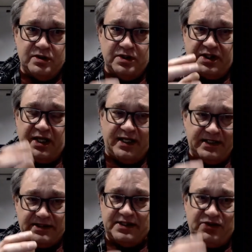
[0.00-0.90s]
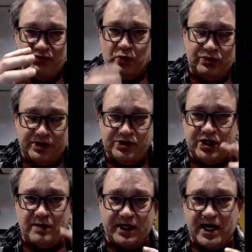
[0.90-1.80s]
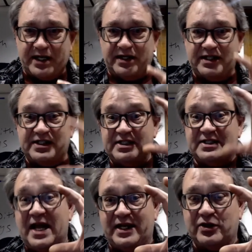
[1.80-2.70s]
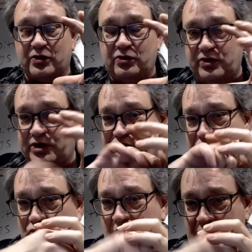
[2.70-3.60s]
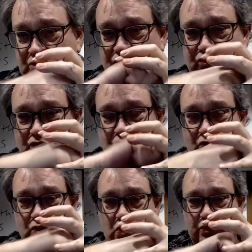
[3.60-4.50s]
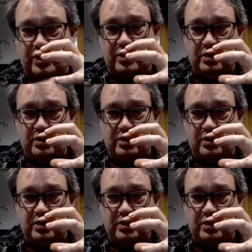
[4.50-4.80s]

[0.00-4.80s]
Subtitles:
the AC voltage coming out of the stator that surrounds the rotor.